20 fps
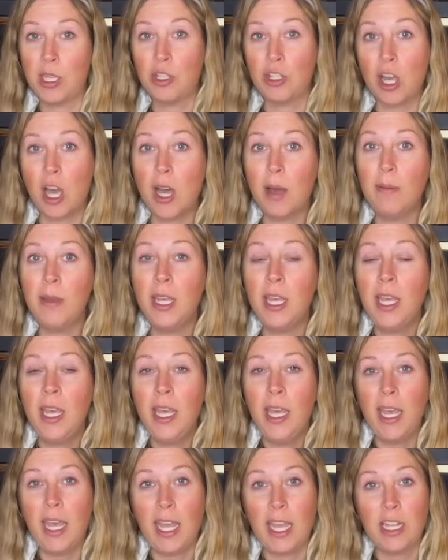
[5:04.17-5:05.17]
job.
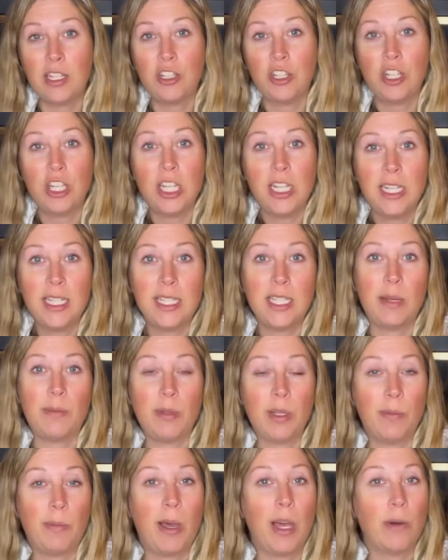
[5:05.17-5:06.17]
And she
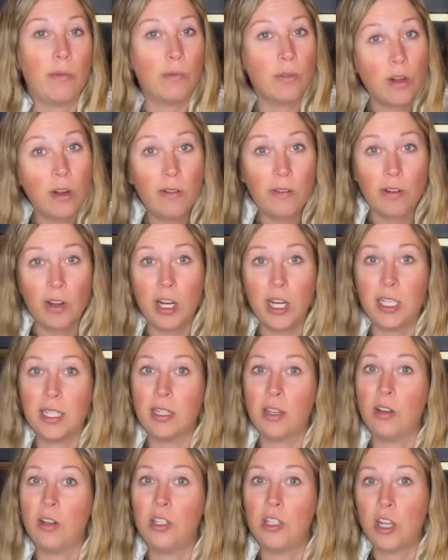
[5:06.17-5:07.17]
stumbled upon Rover and
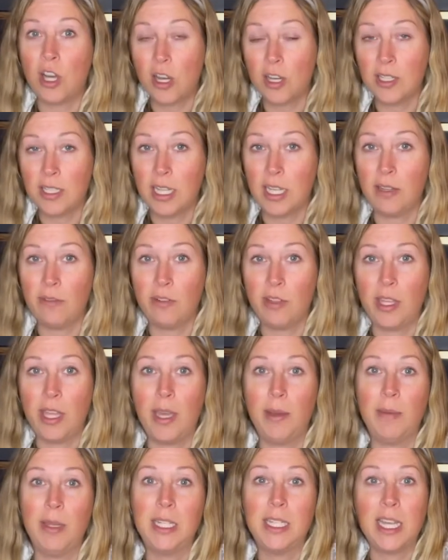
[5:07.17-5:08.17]
started dog sitting for
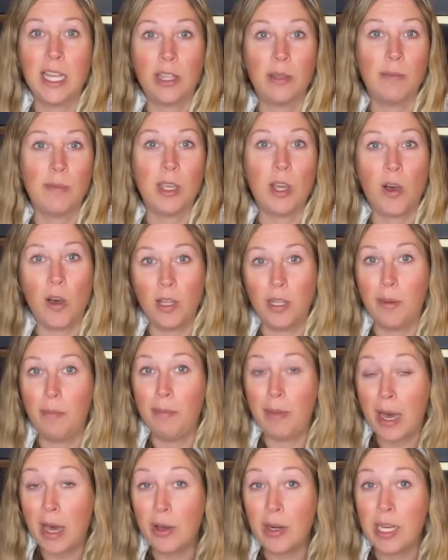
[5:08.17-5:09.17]
them and telling me all
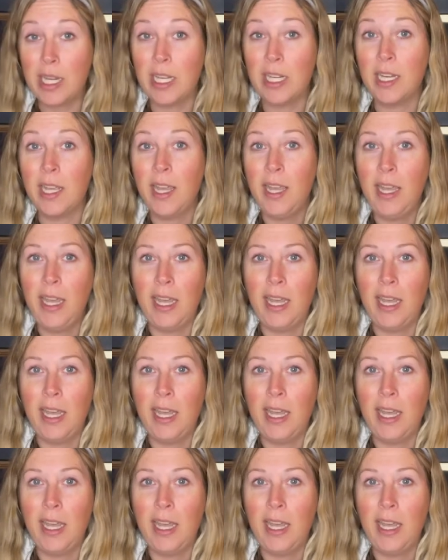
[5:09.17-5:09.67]
about it.